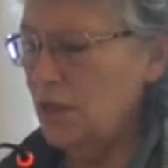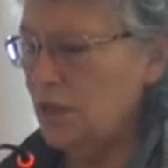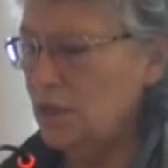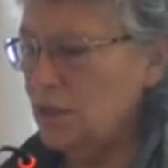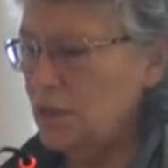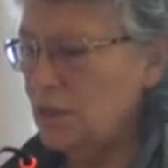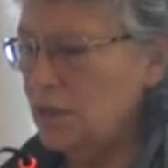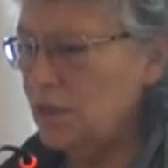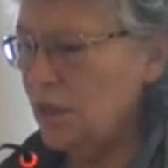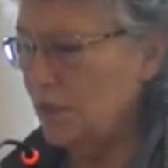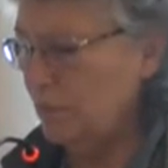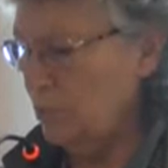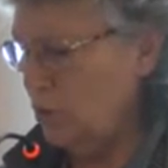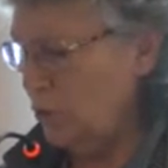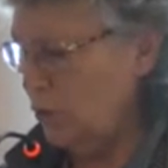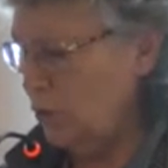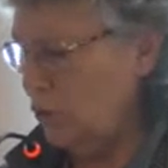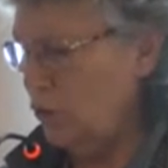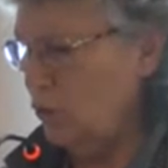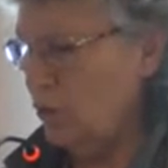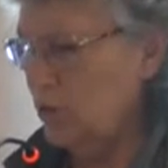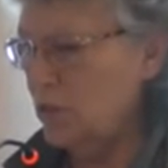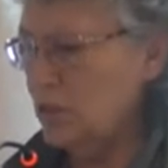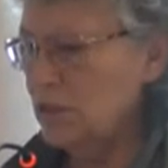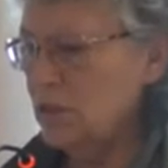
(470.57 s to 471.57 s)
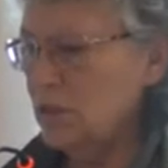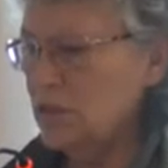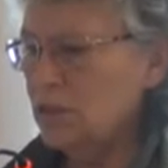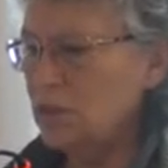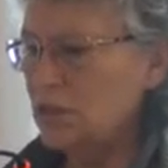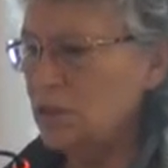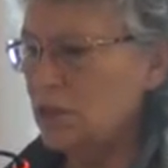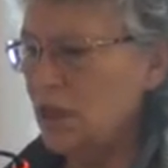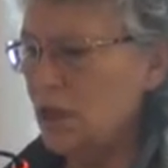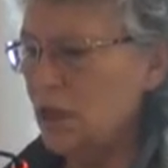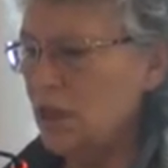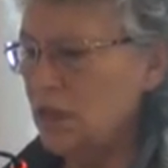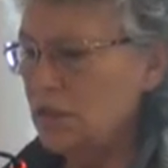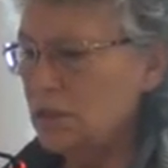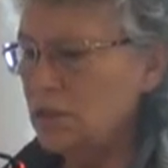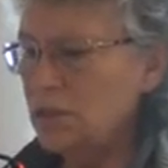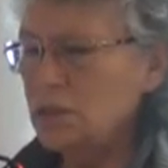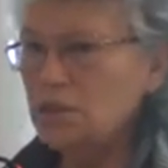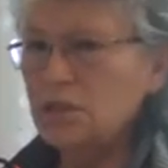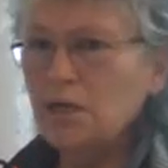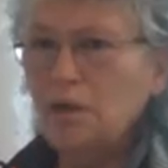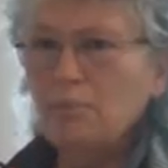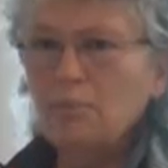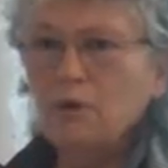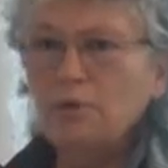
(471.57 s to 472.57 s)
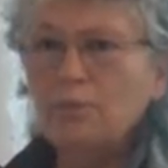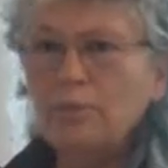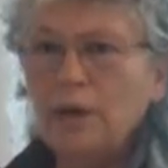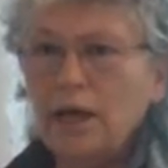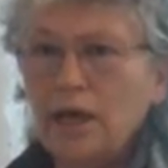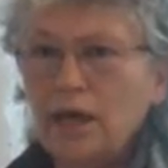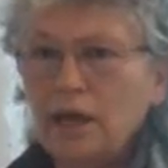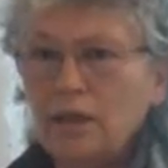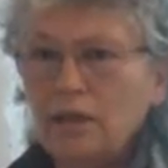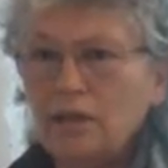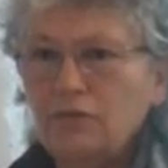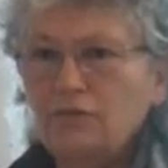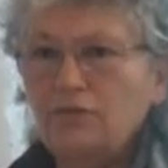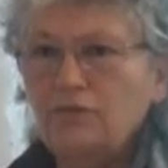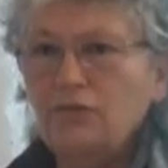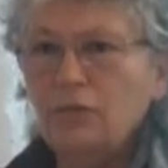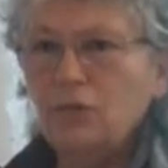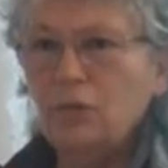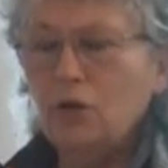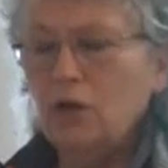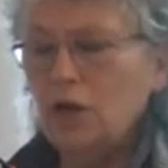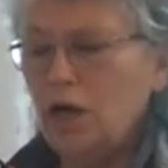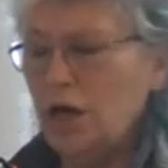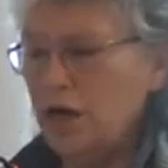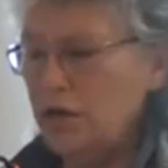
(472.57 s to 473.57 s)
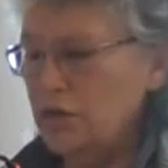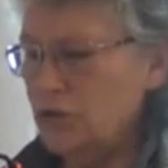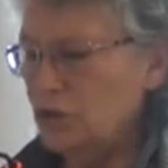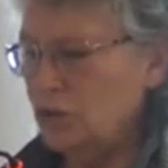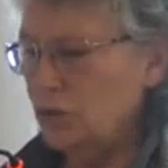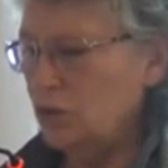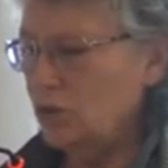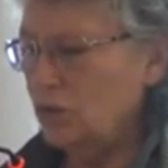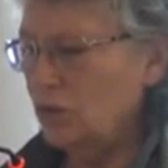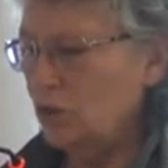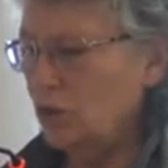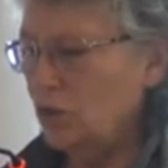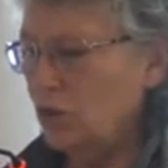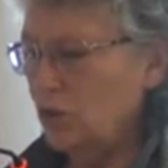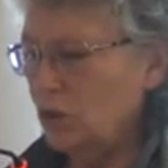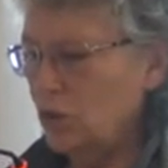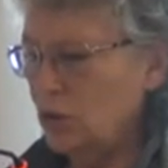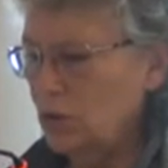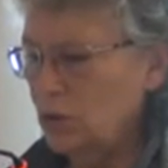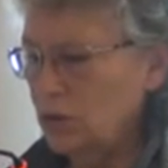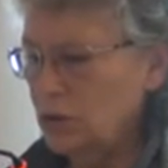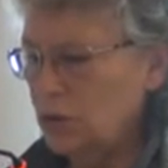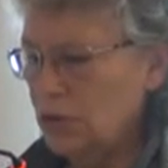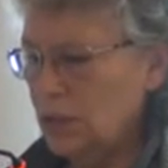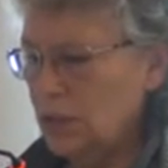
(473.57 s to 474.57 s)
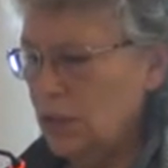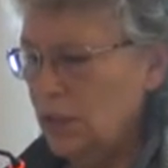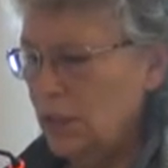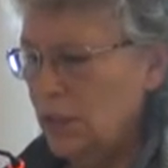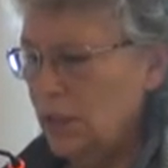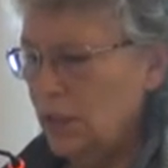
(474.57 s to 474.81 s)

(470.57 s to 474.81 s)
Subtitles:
summer courses on summer math for high school girls